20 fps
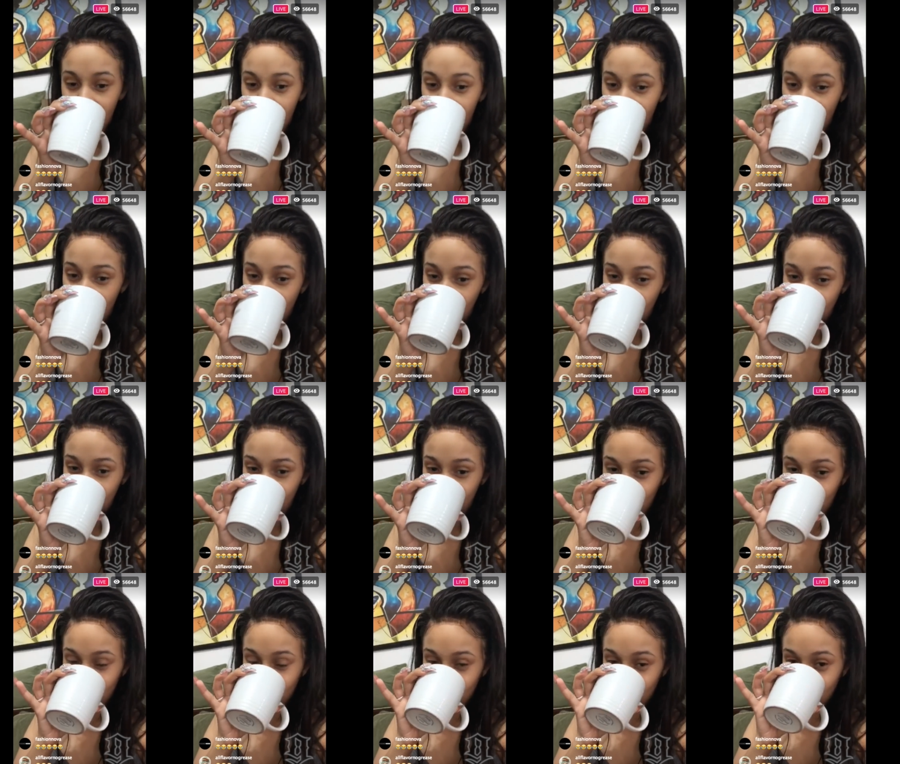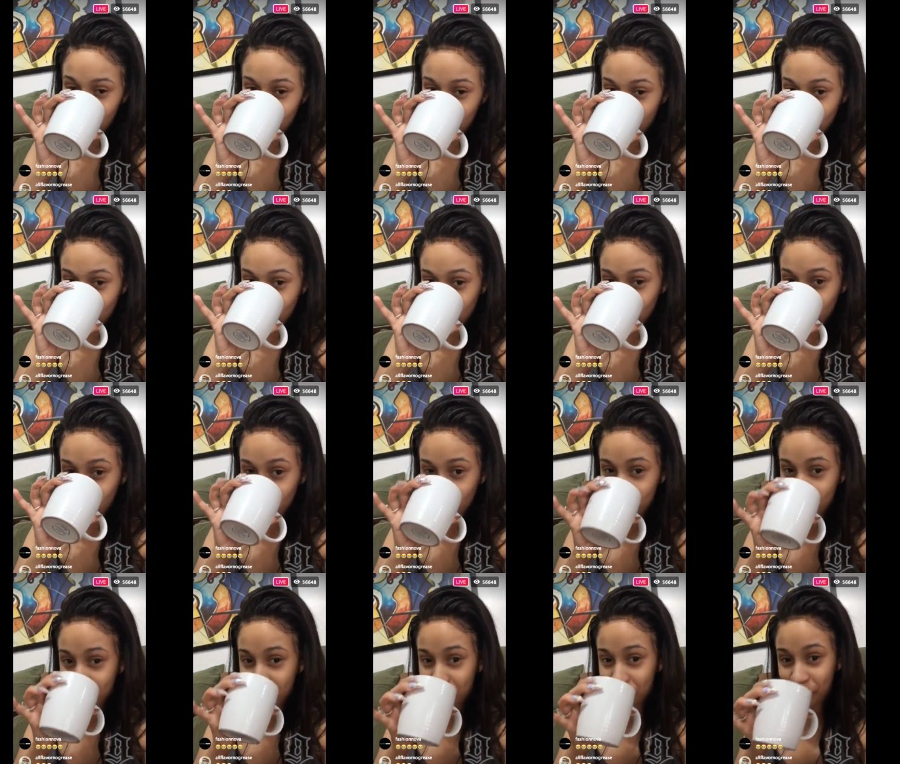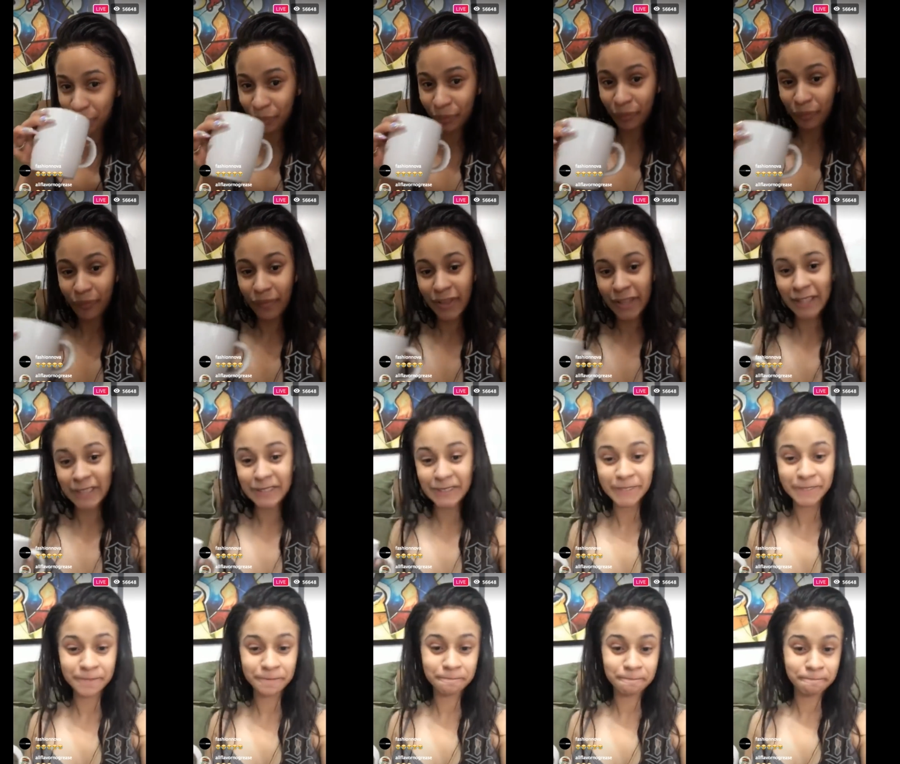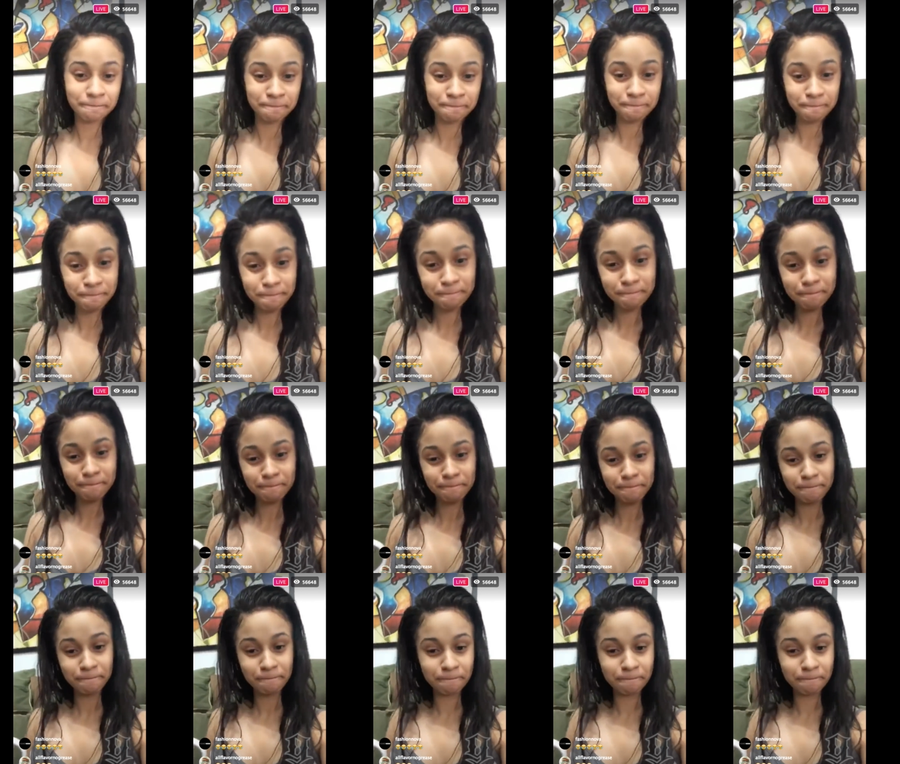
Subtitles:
Nothing is said.